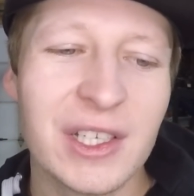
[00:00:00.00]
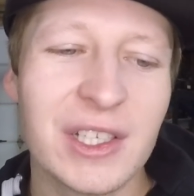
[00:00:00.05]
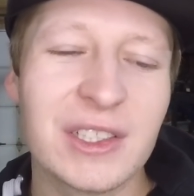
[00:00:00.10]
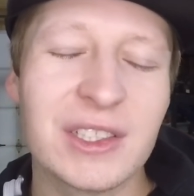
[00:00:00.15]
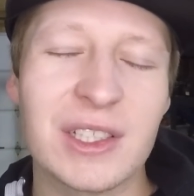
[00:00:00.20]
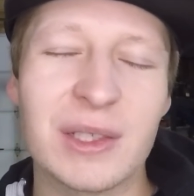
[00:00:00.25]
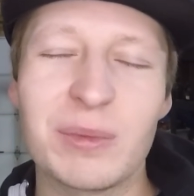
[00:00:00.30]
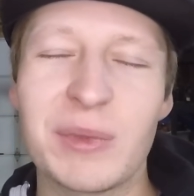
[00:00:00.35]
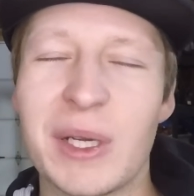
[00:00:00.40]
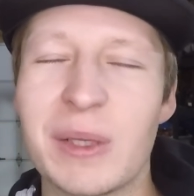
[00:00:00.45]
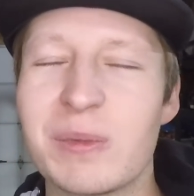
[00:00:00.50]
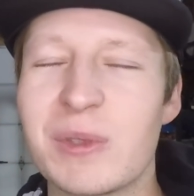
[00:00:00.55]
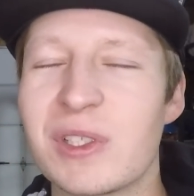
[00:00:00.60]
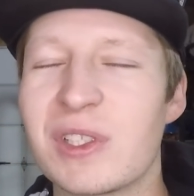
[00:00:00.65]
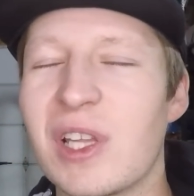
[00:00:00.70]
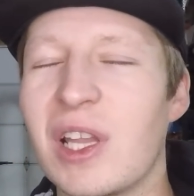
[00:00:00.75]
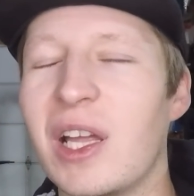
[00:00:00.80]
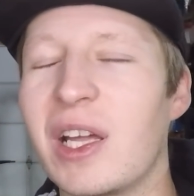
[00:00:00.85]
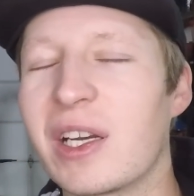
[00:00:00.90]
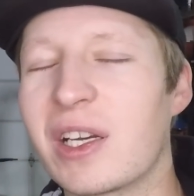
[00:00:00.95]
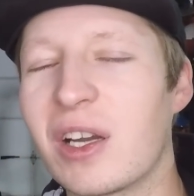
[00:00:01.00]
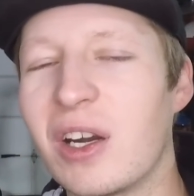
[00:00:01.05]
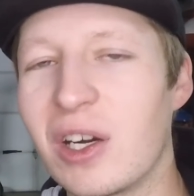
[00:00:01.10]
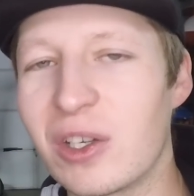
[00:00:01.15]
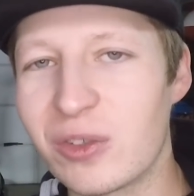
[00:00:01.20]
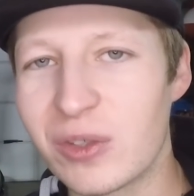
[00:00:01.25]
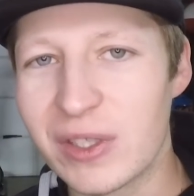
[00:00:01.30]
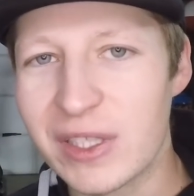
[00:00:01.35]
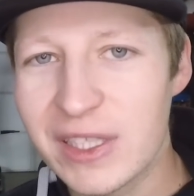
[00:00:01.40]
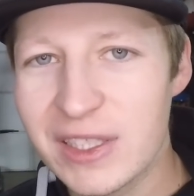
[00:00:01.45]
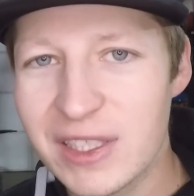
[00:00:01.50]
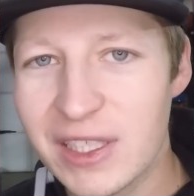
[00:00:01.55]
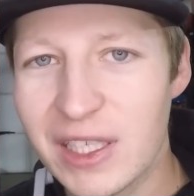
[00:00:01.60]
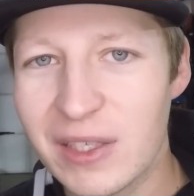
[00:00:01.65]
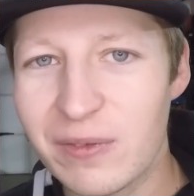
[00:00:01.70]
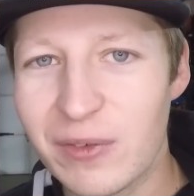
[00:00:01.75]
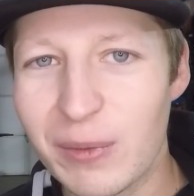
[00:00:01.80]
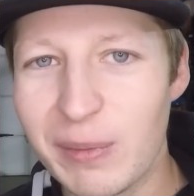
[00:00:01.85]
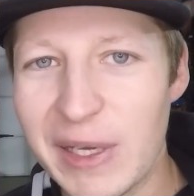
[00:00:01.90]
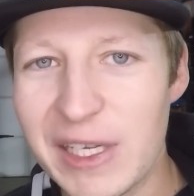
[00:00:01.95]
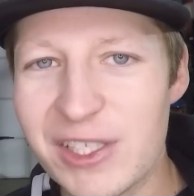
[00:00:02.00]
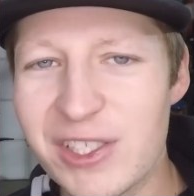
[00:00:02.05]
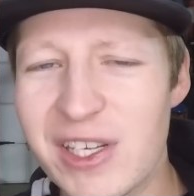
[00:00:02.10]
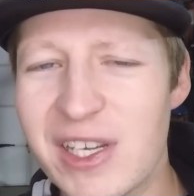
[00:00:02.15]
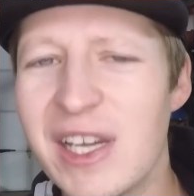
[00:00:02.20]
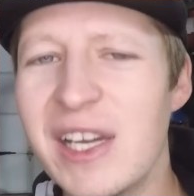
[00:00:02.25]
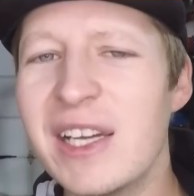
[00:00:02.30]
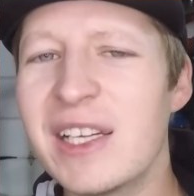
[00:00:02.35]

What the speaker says: Sometimes there's a lot of contradicting information.